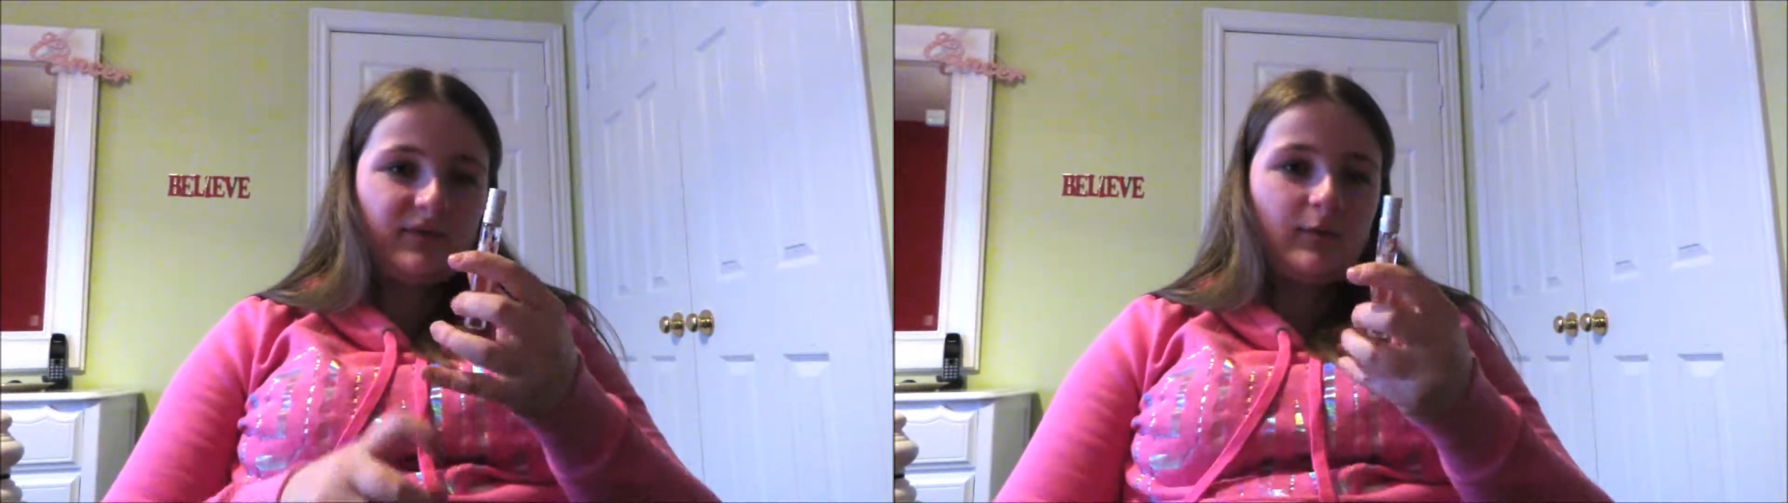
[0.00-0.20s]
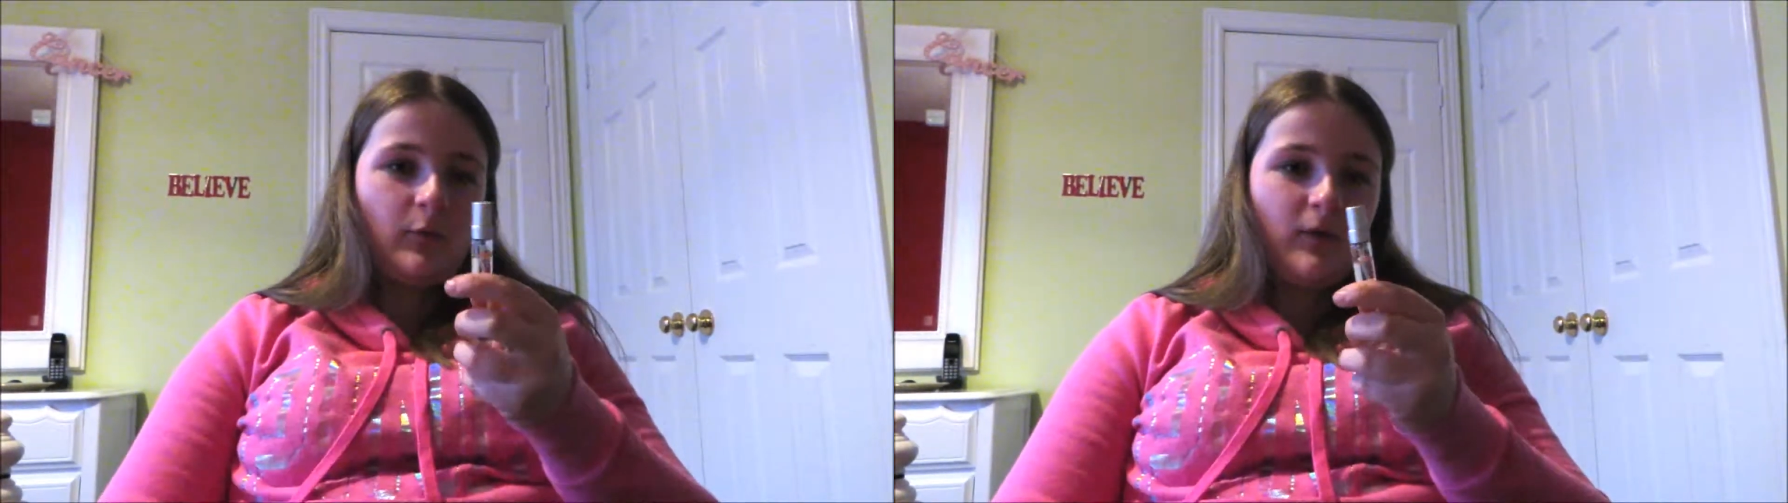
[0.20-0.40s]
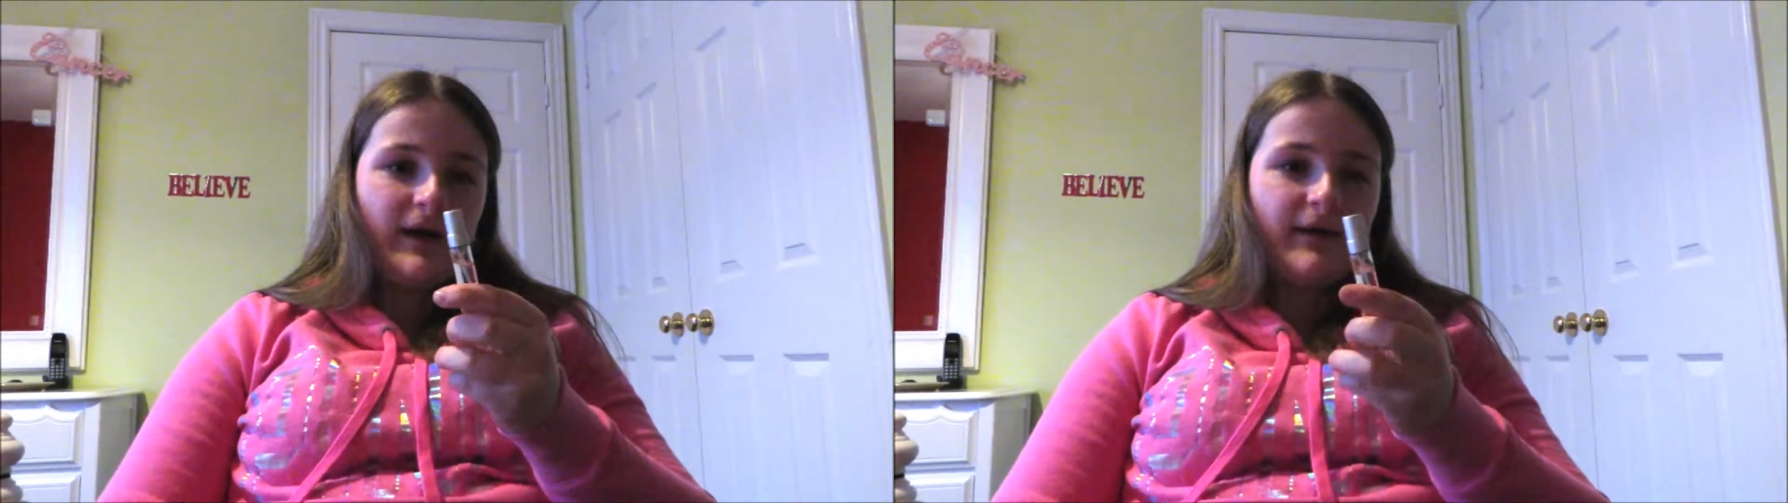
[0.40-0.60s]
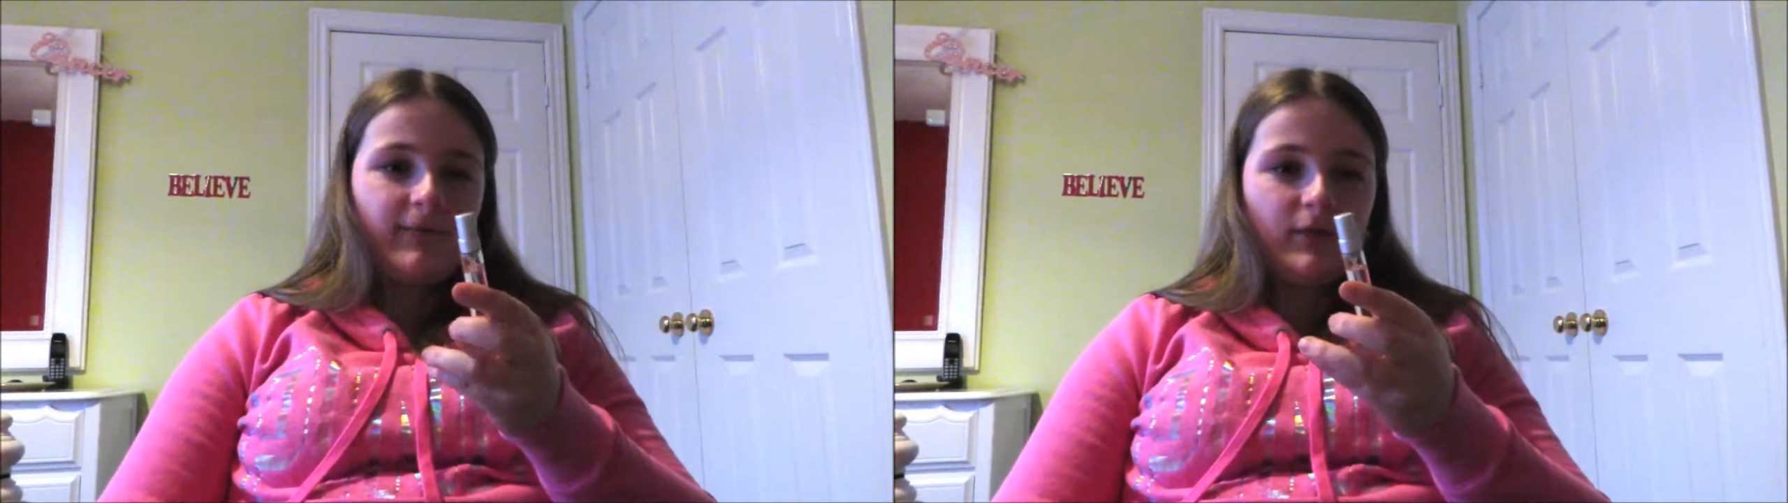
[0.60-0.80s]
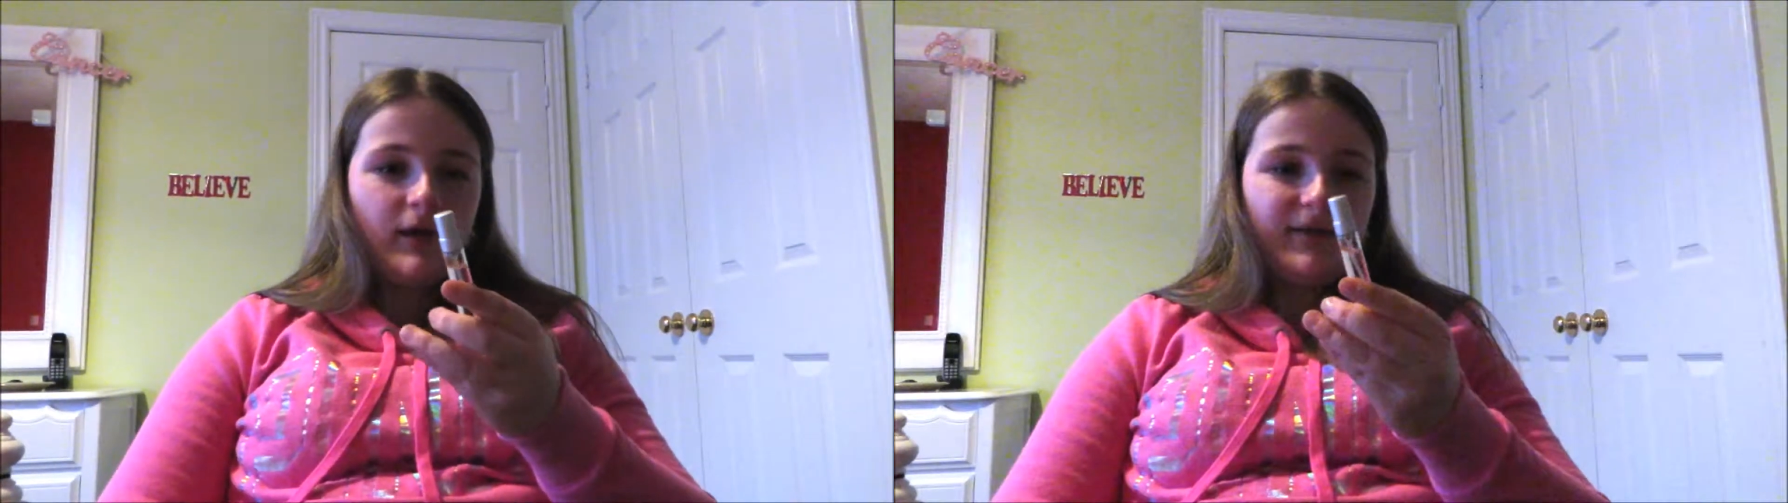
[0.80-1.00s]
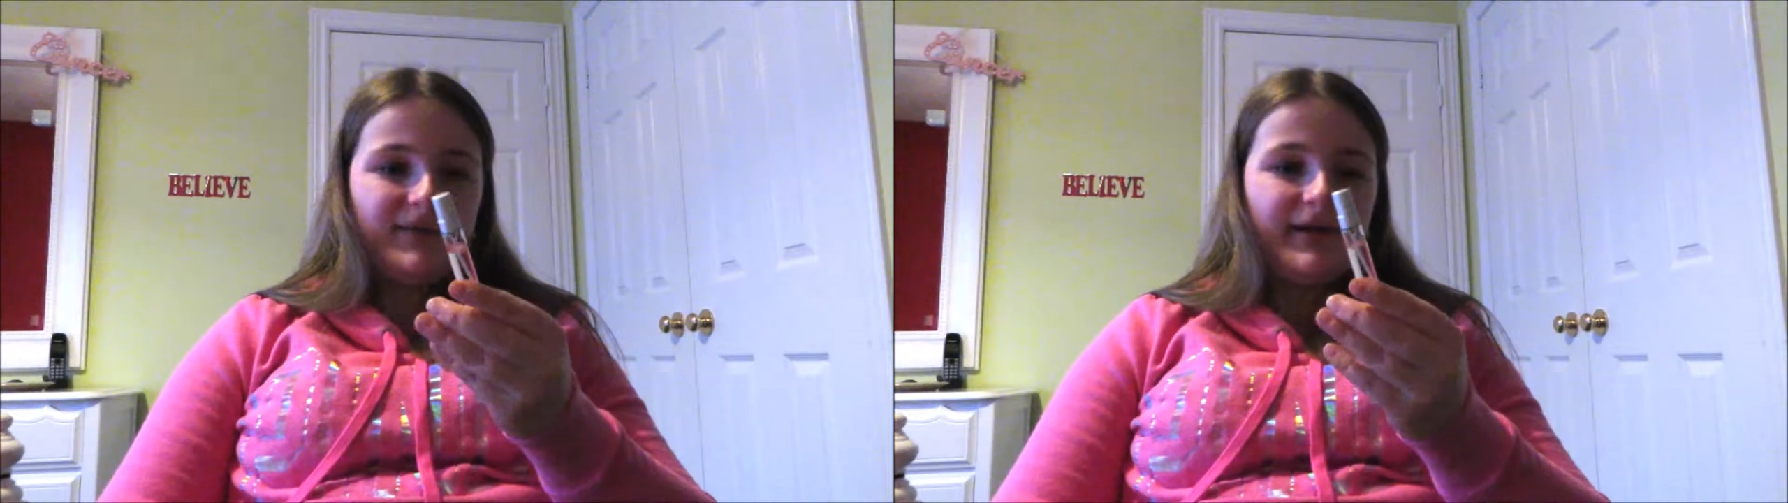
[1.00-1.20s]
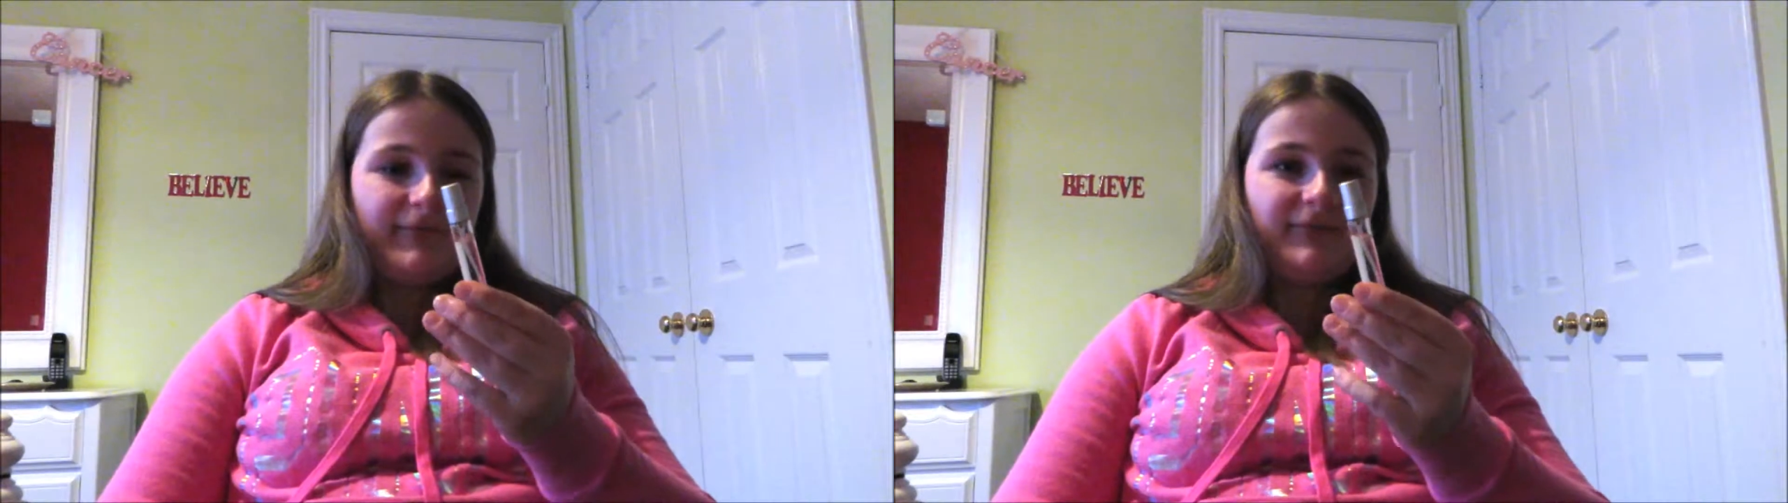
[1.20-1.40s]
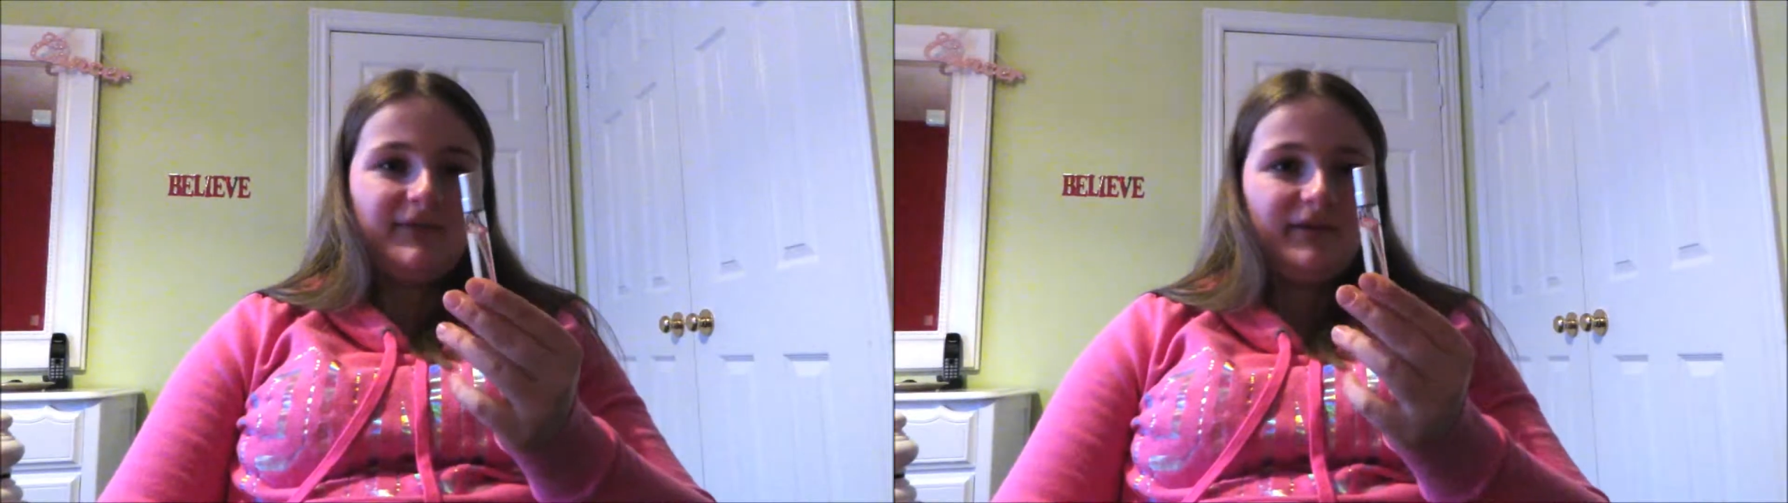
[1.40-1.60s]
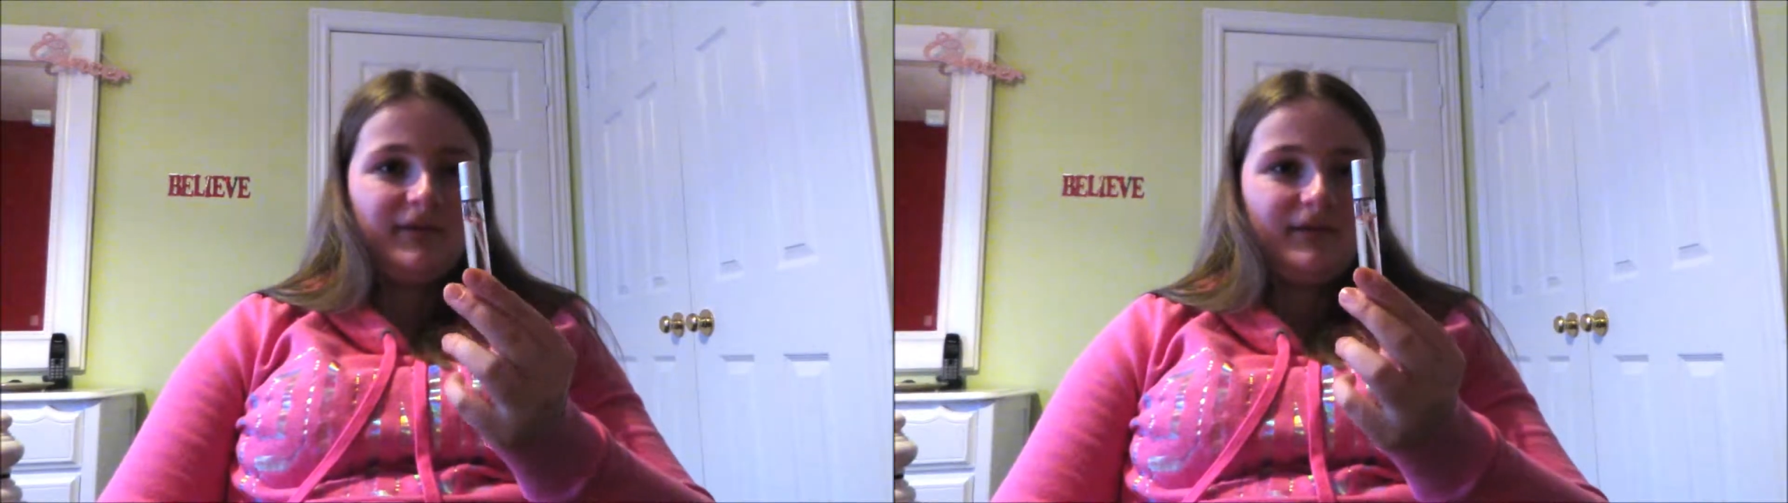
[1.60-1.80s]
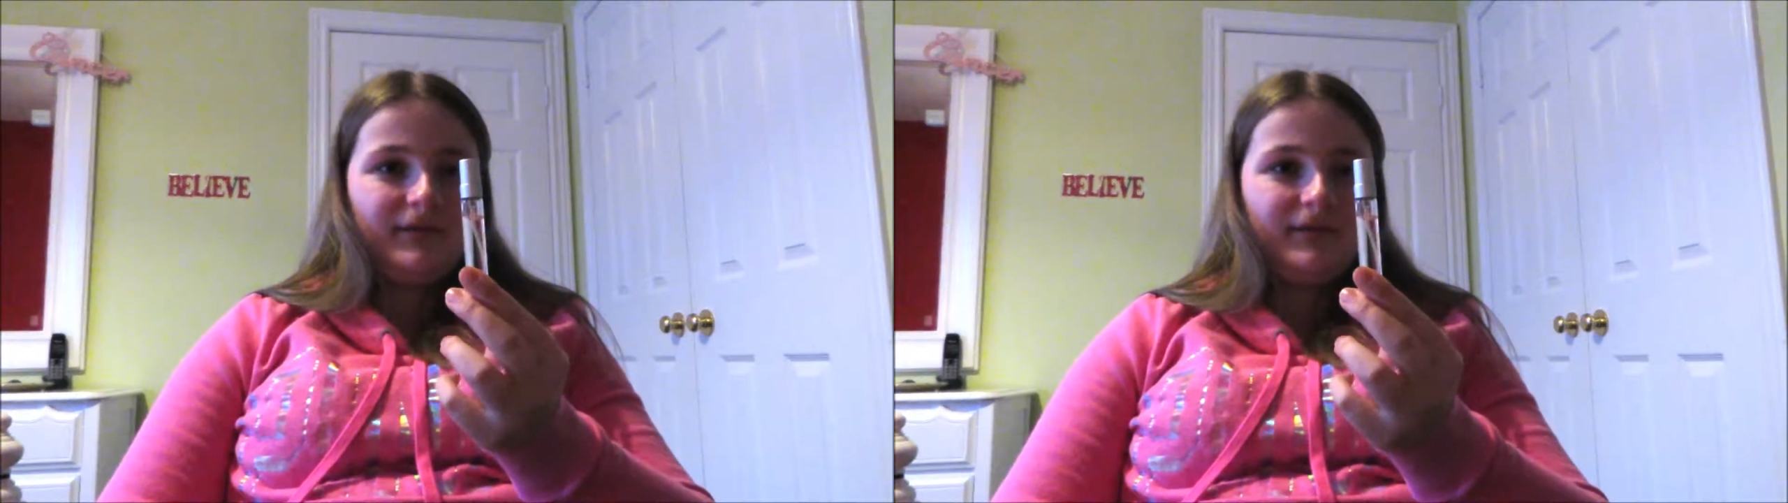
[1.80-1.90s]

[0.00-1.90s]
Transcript: so I have a lot left.